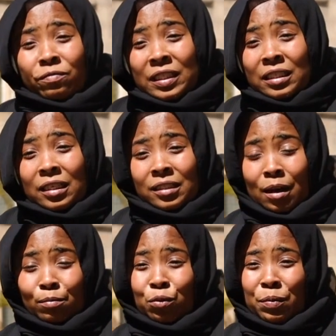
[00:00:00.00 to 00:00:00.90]
visitors
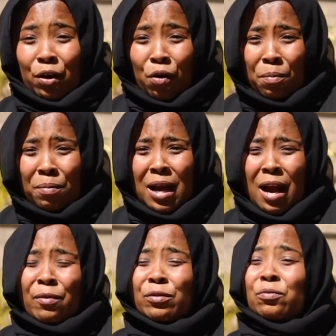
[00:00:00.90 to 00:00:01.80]
come to my home,
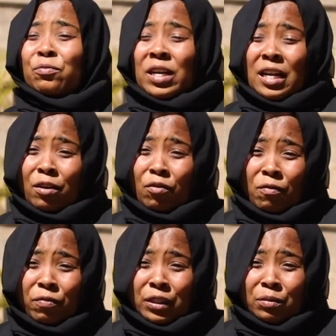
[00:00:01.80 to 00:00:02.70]
I was very
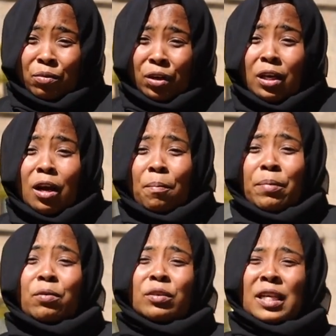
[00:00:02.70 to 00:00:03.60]
uncomfortable
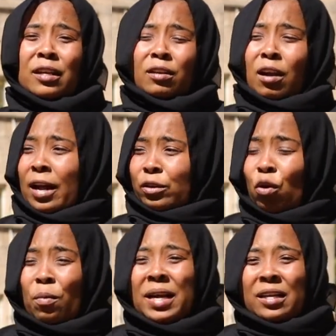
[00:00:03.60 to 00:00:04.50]
because at
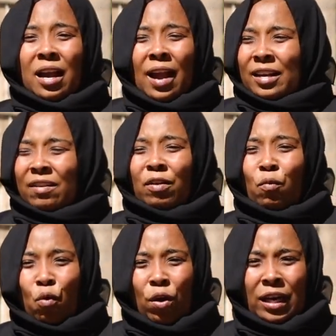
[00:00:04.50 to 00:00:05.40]
home I never
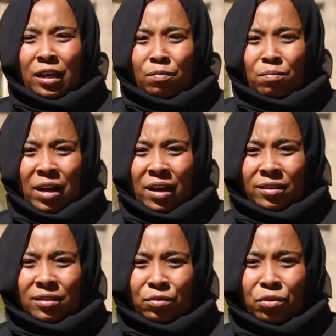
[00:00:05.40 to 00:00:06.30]
wore any
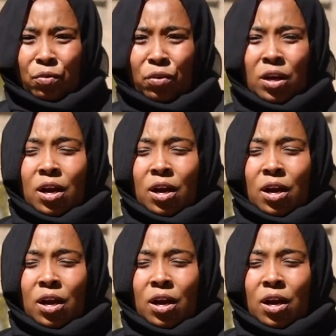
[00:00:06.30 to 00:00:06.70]
bras, you know.